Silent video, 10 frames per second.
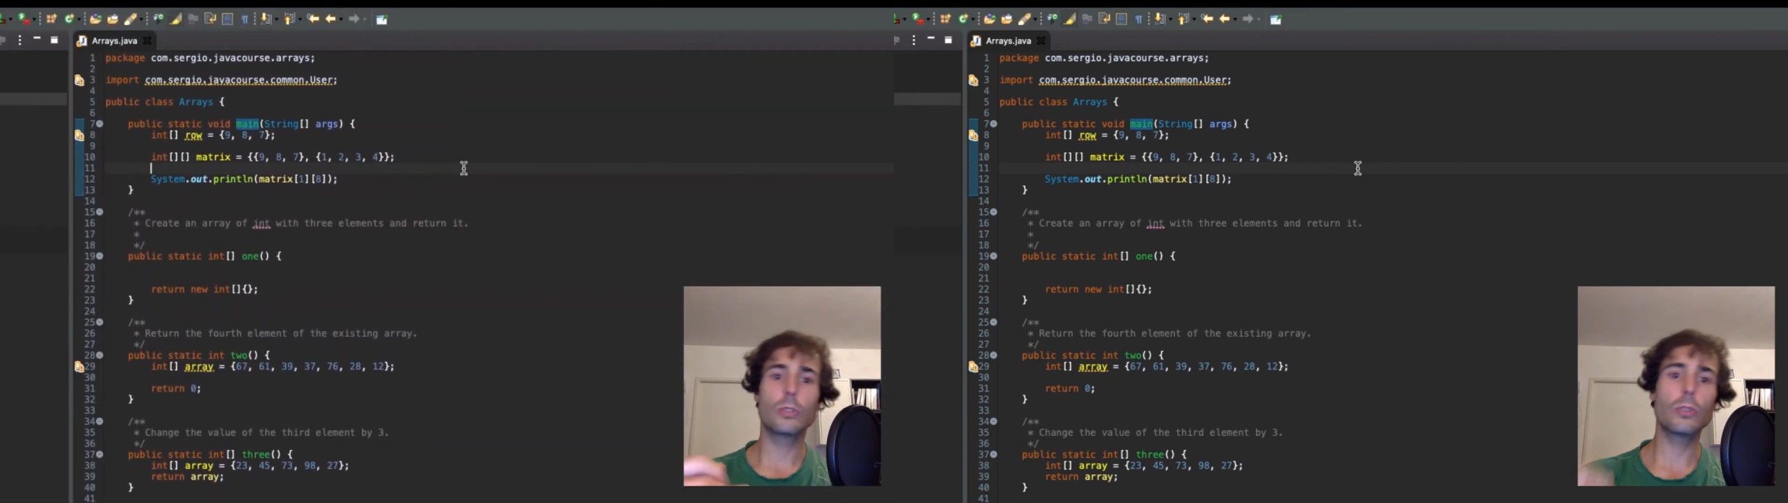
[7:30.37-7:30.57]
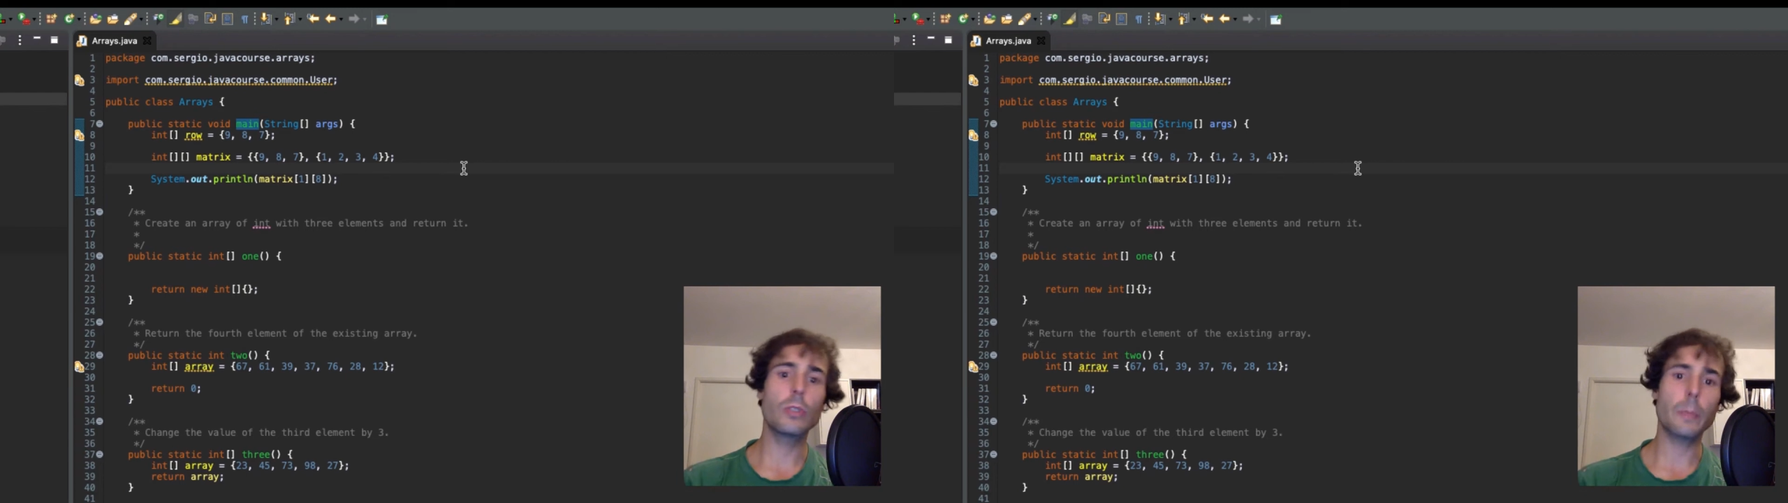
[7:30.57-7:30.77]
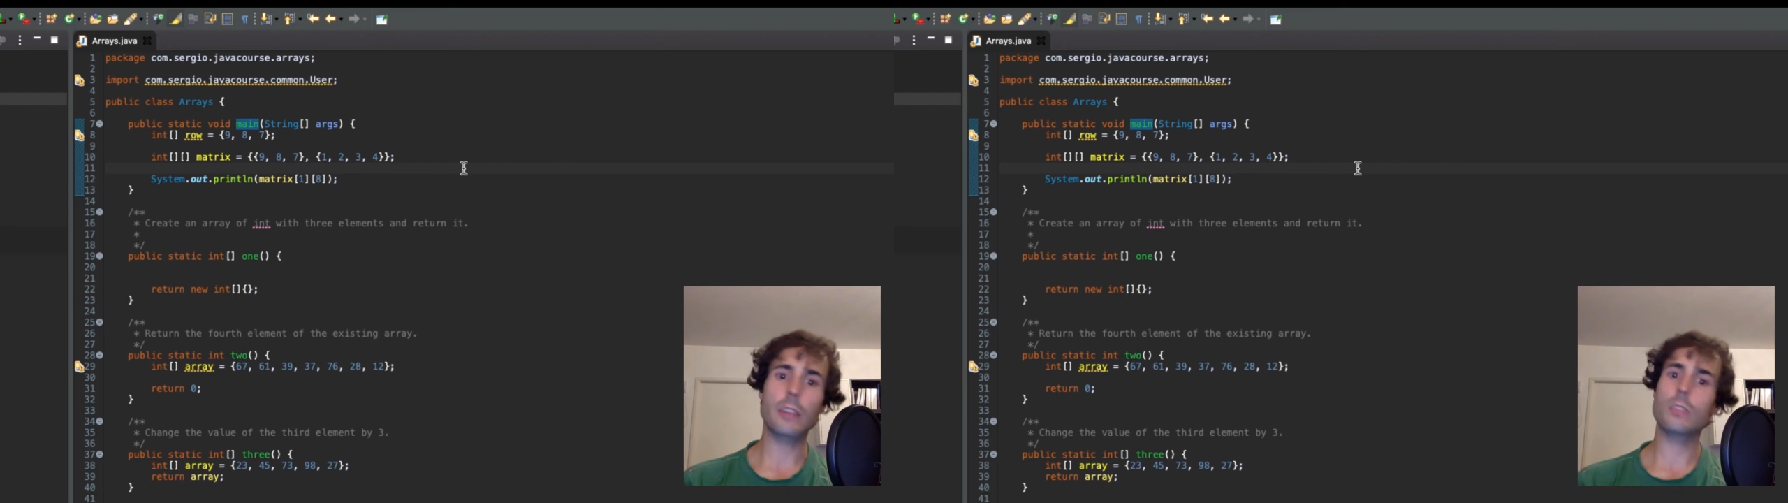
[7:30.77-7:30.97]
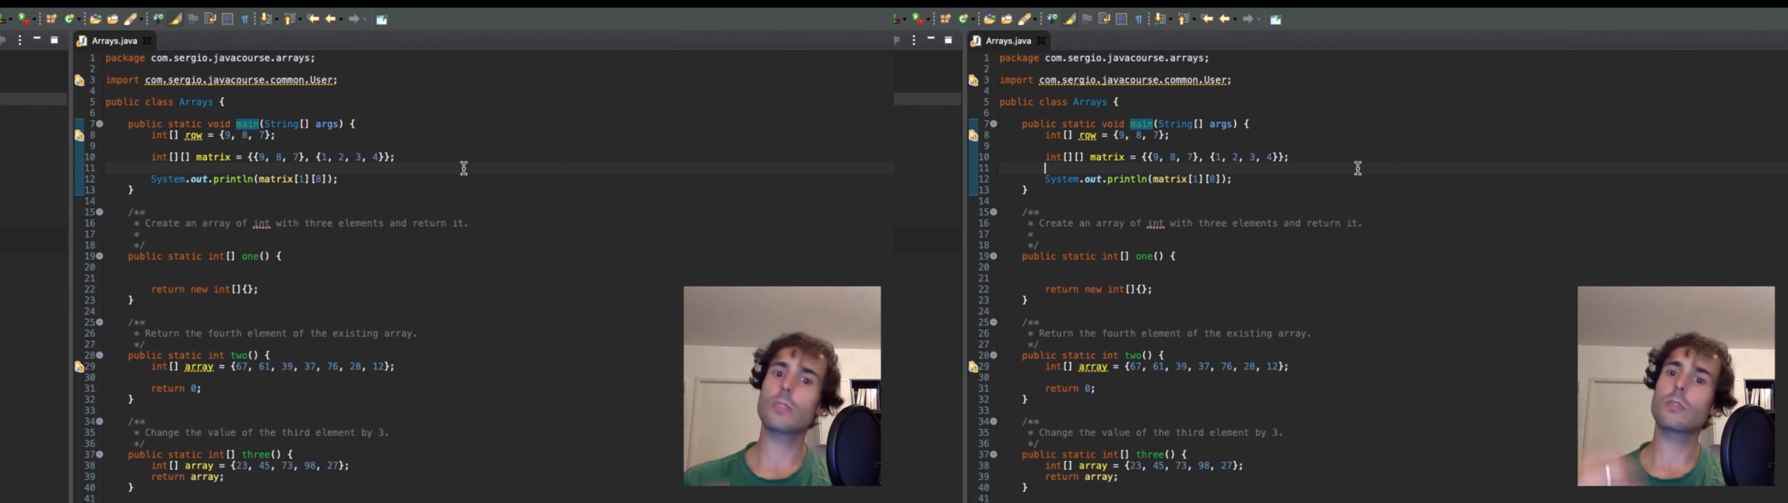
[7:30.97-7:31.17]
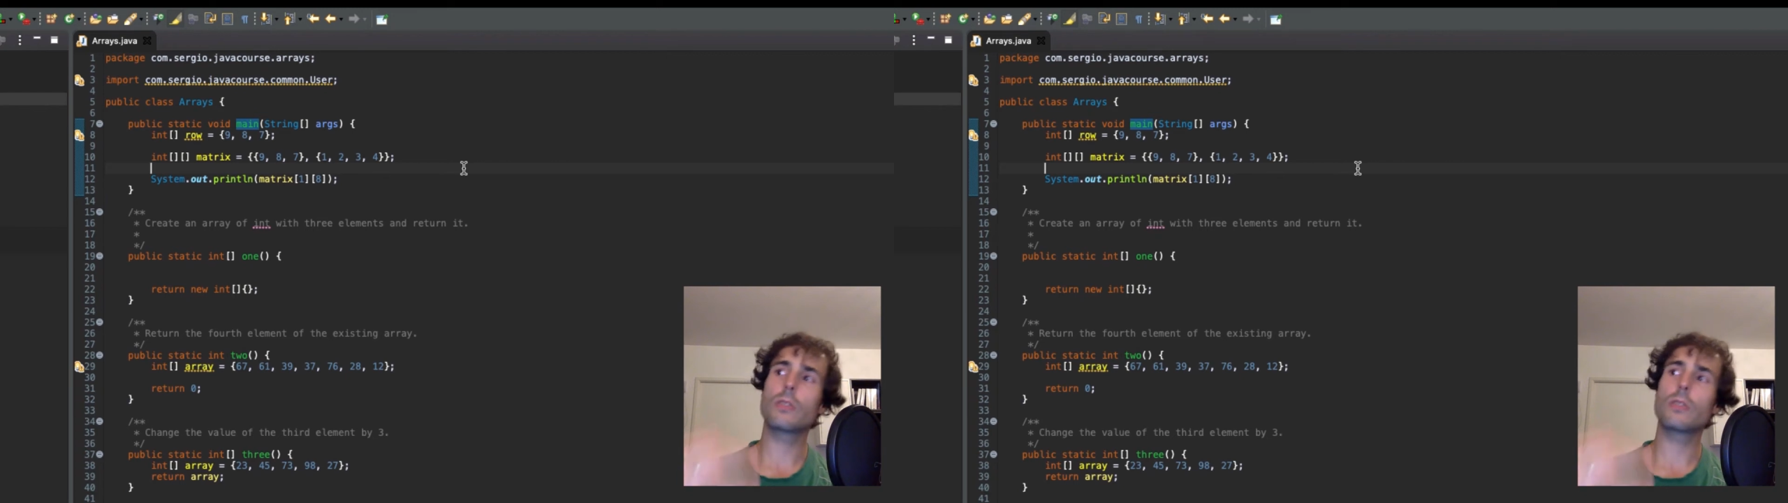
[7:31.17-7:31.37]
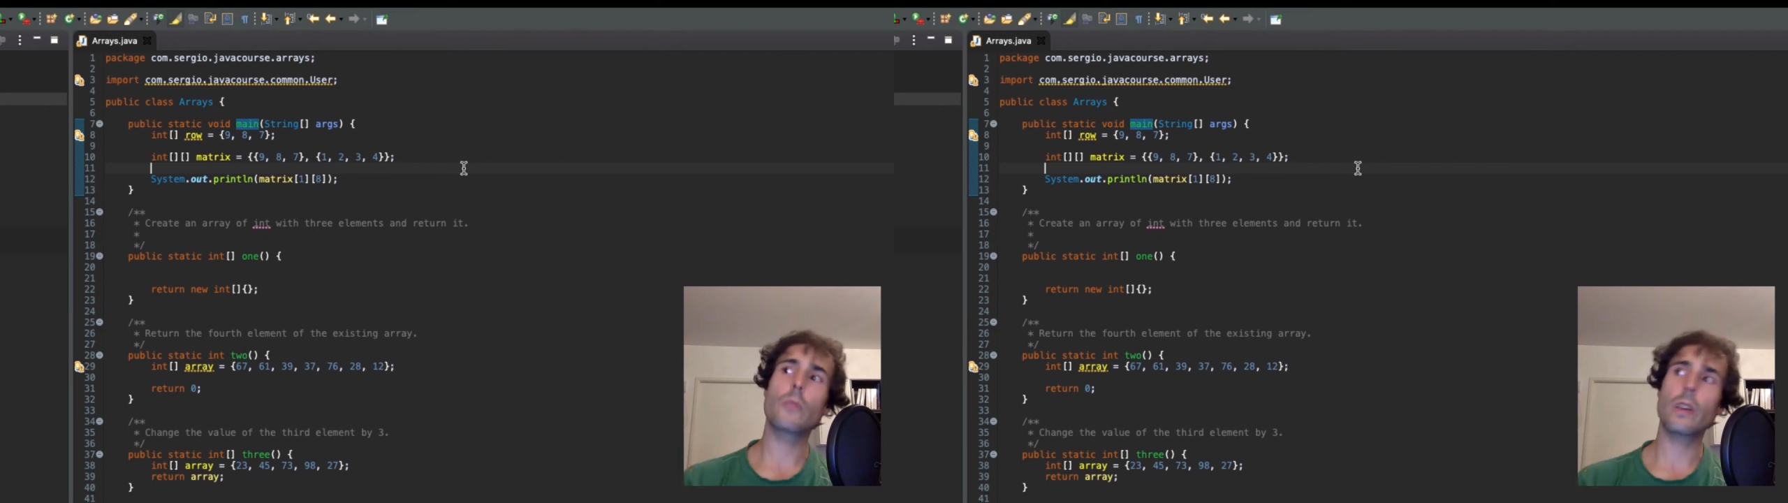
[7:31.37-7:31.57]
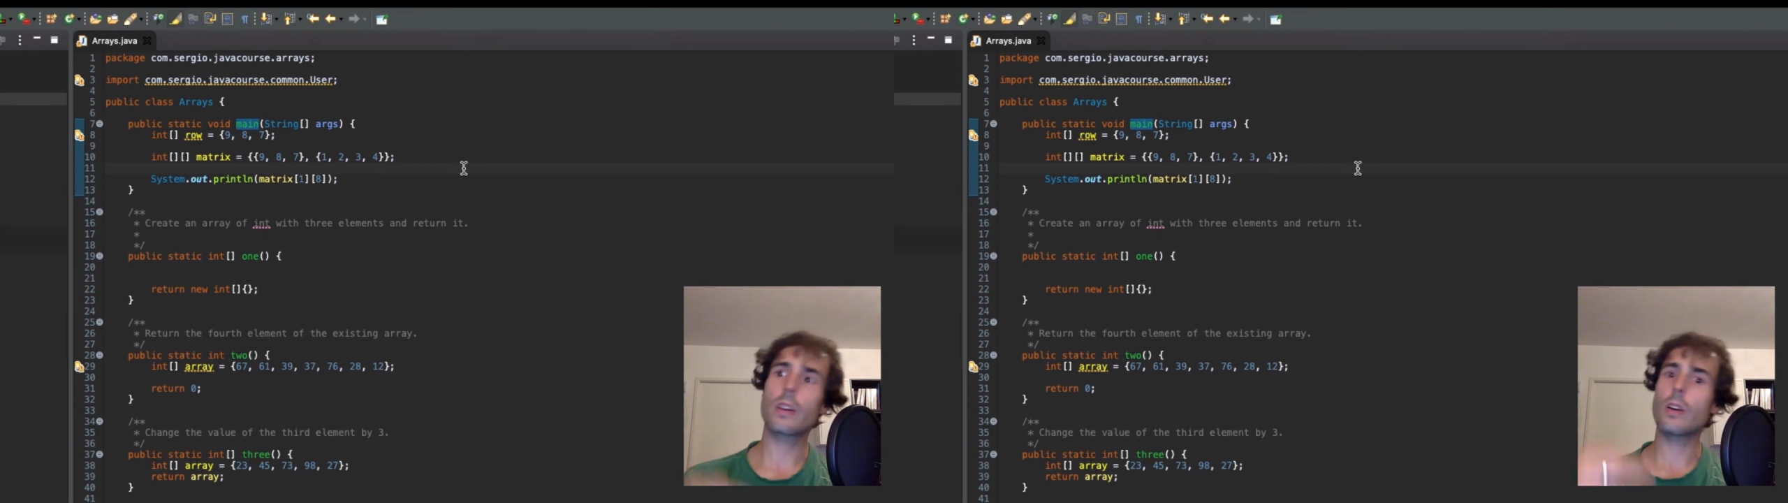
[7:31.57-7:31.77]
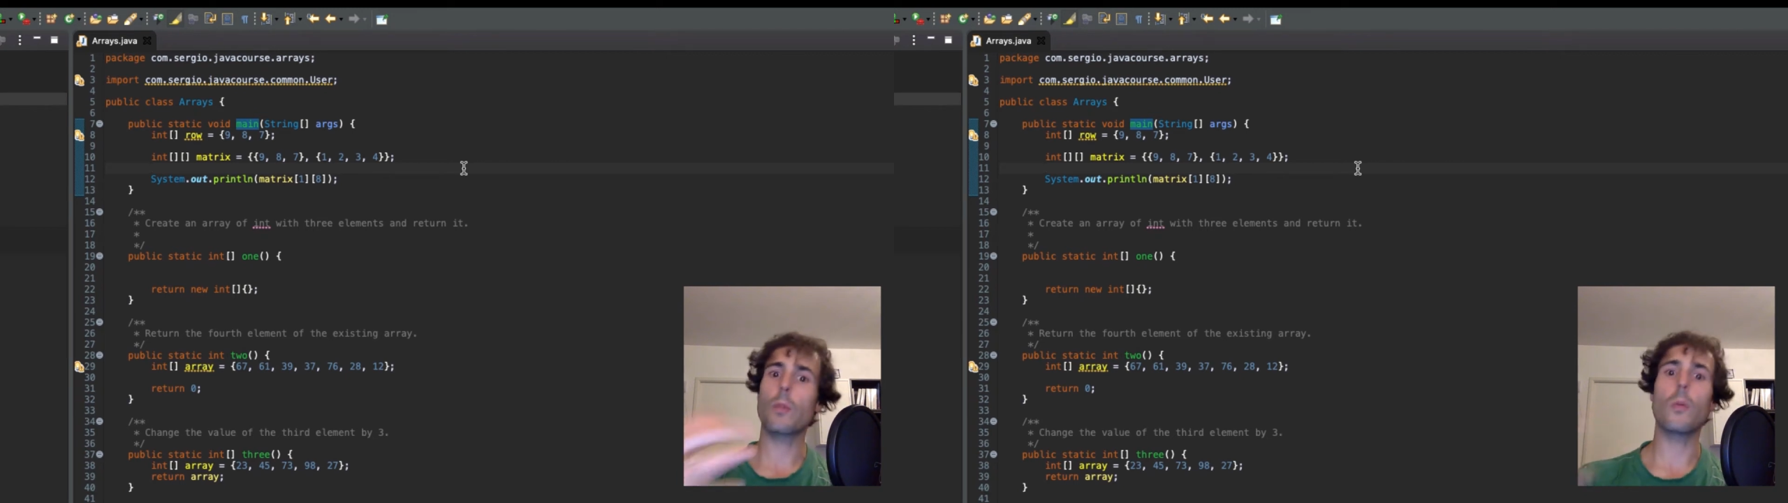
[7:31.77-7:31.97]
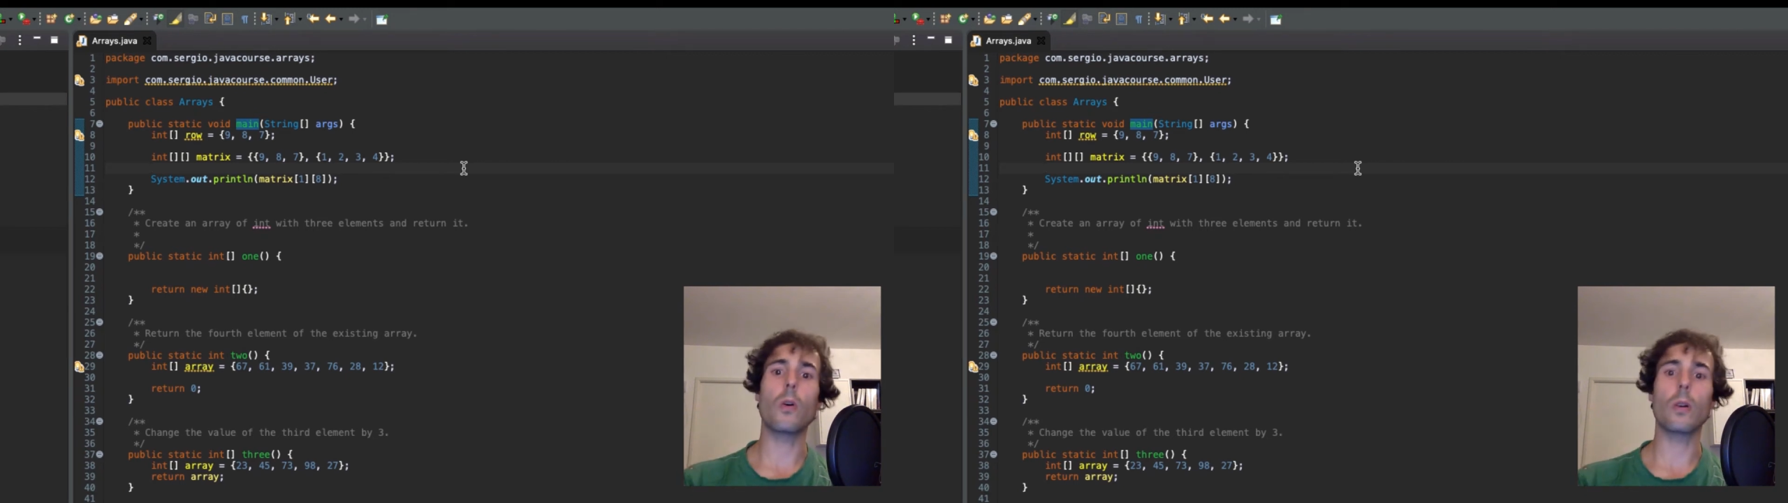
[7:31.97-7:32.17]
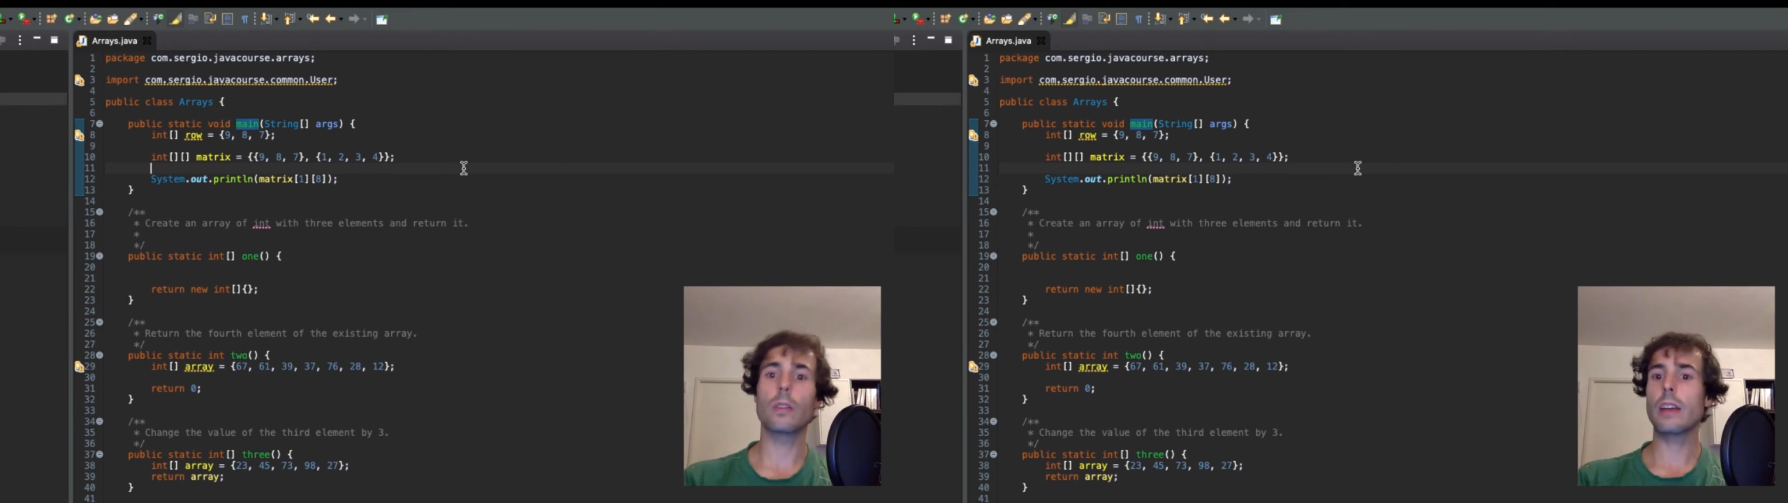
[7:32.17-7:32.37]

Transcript: 2 dimensions, 3 or more.